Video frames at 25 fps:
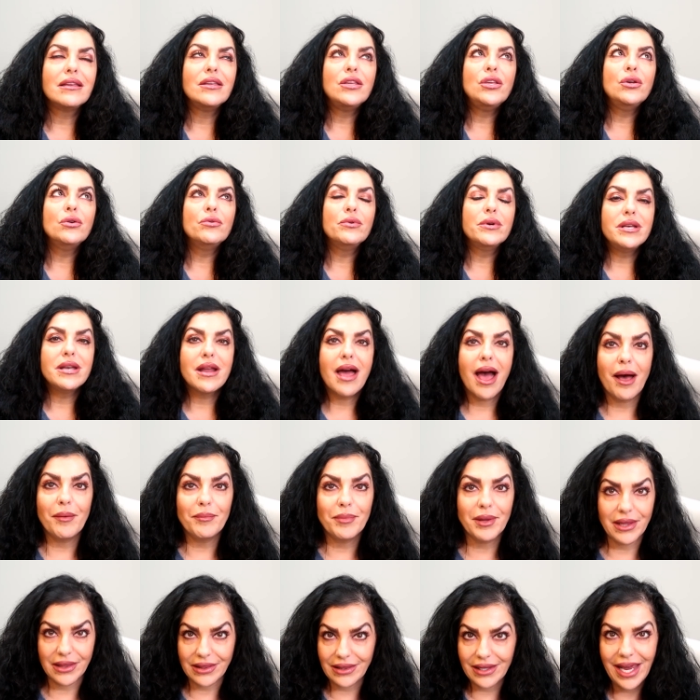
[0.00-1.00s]
You would
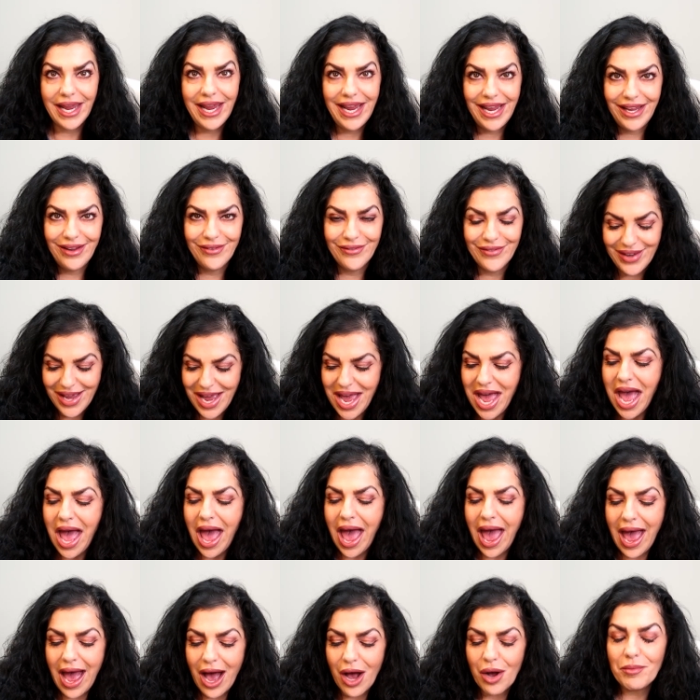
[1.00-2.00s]
not believe
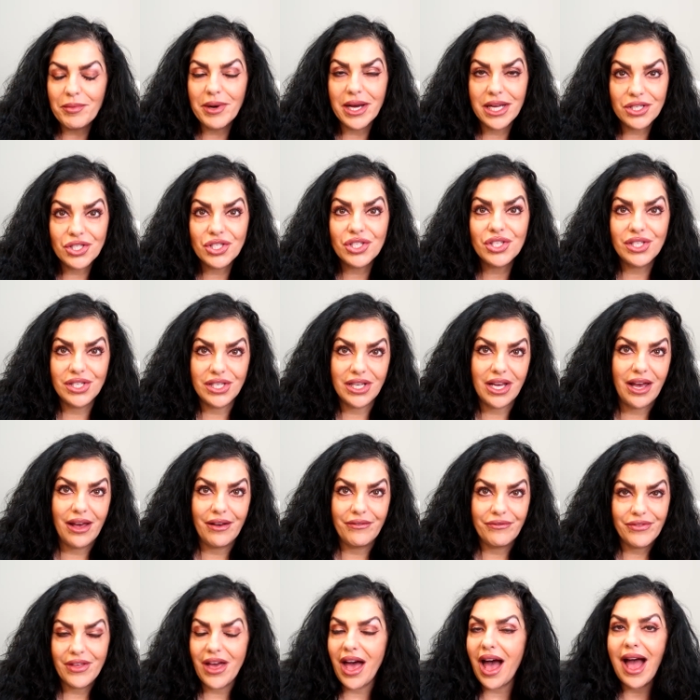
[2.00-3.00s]
how much
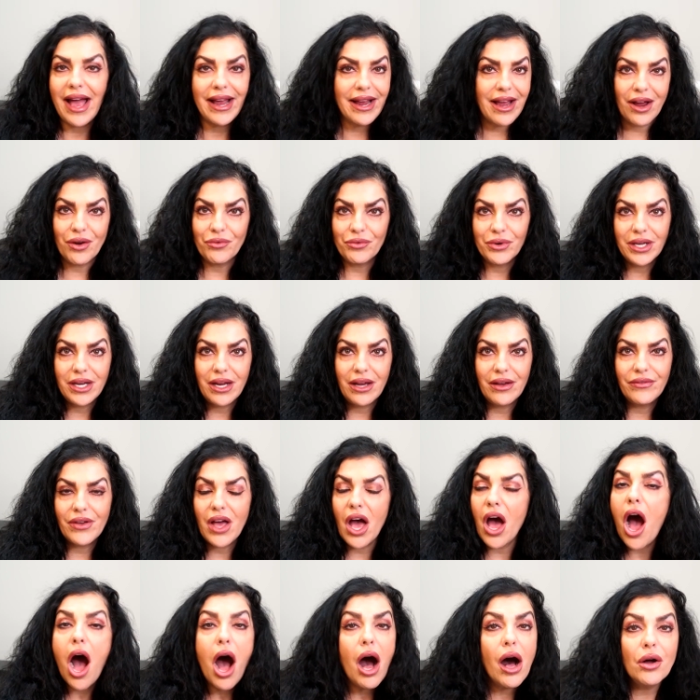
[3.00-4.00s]
stuff that I got rid of.
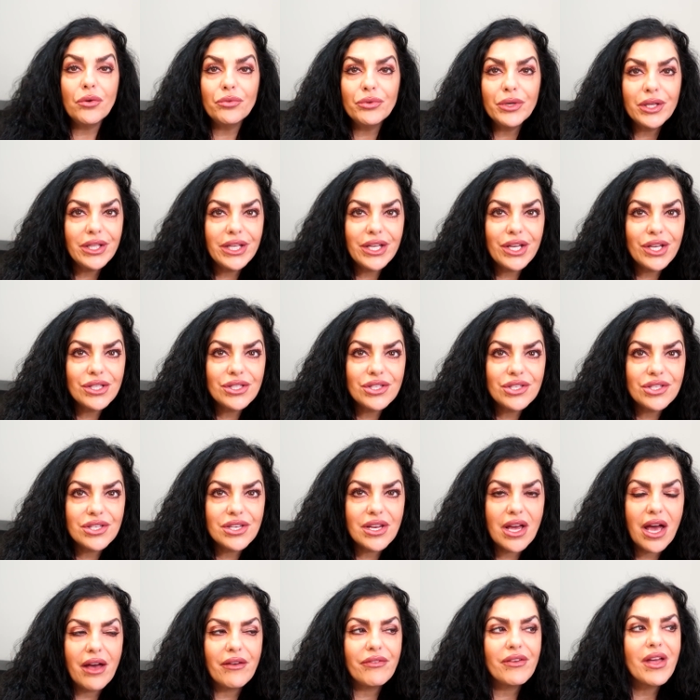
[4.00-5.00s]
All really good
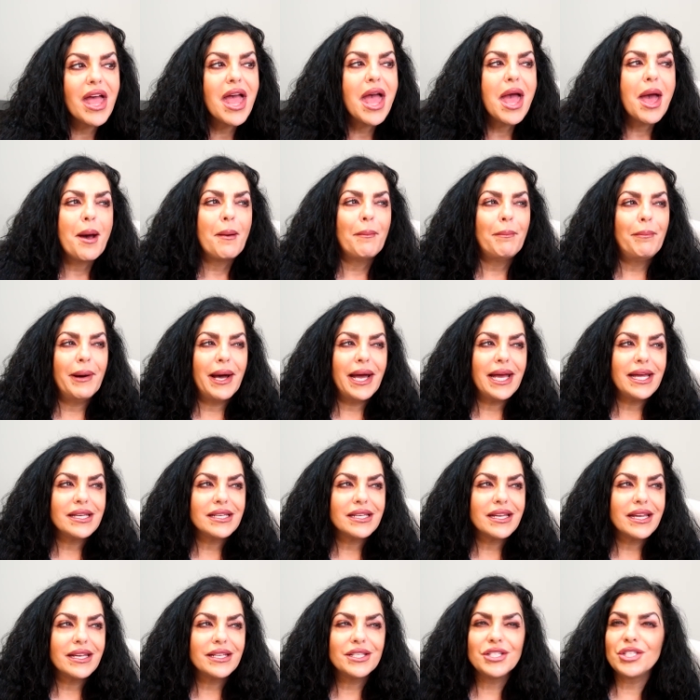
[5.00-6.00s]
stuff, but
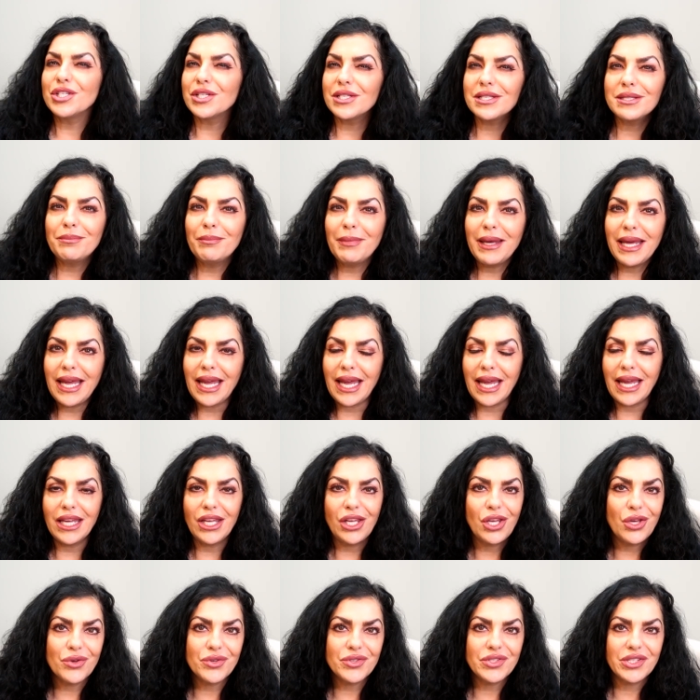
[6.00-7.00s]
it's just me
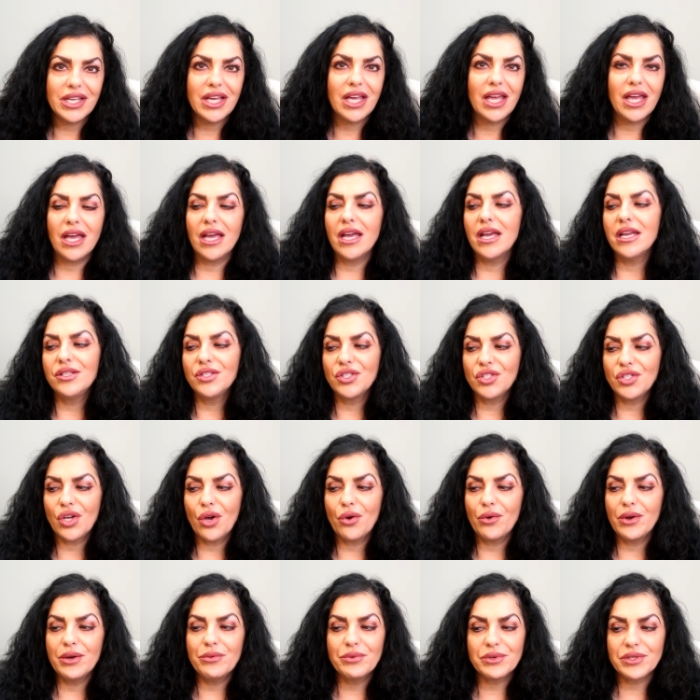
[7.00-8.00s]
using it. And
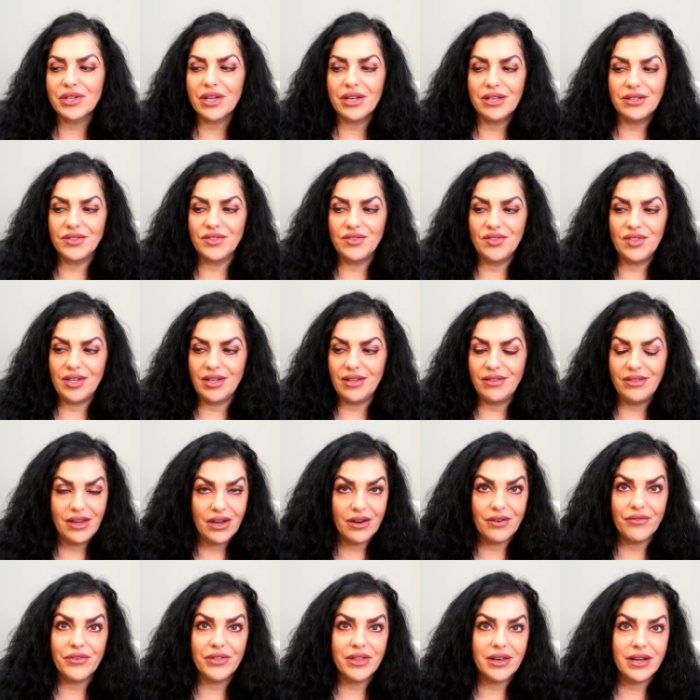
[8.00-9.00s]
so it was gonna sit in
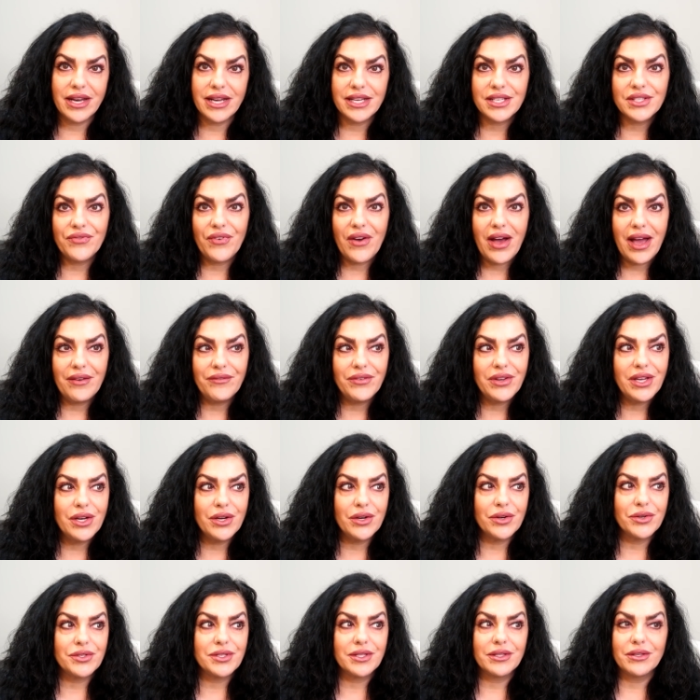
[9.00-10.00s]
there for the next 5
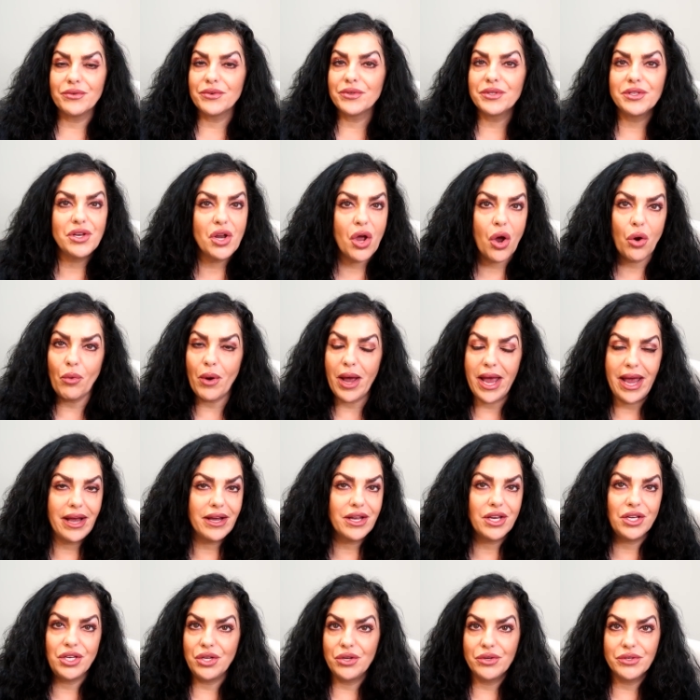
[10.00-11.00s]
years. There was no way
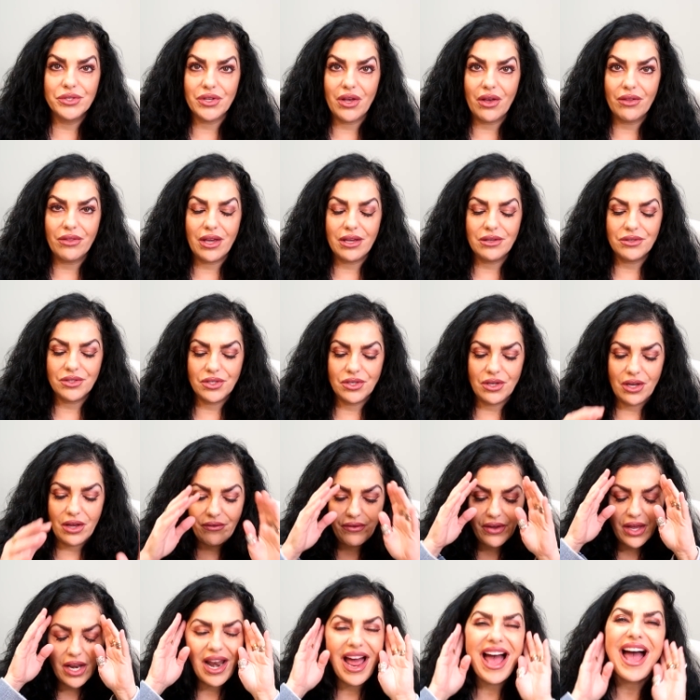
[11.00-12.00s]
I could use all that
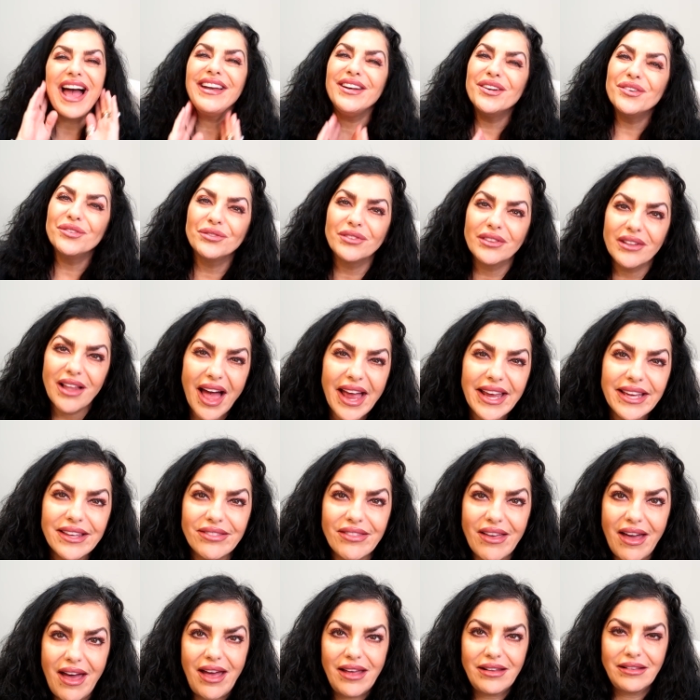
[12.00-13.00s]
stuff. And I don't
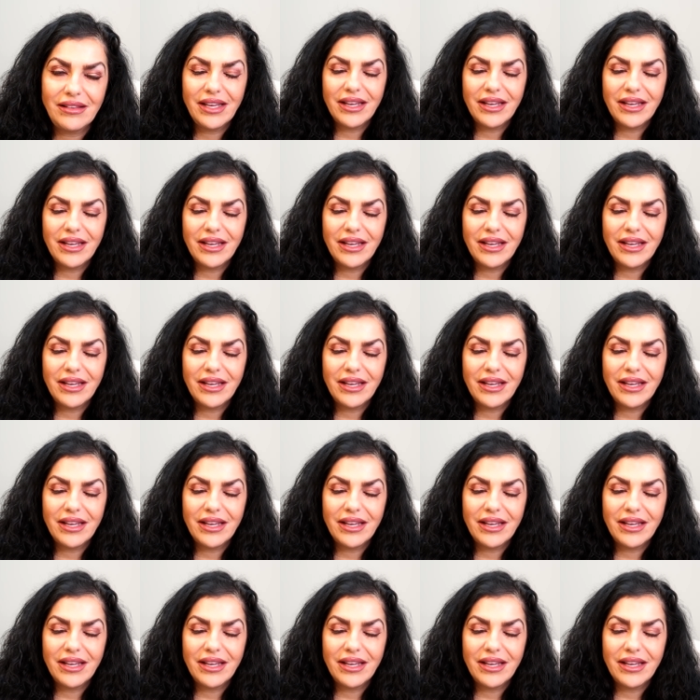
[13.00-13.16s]
like that.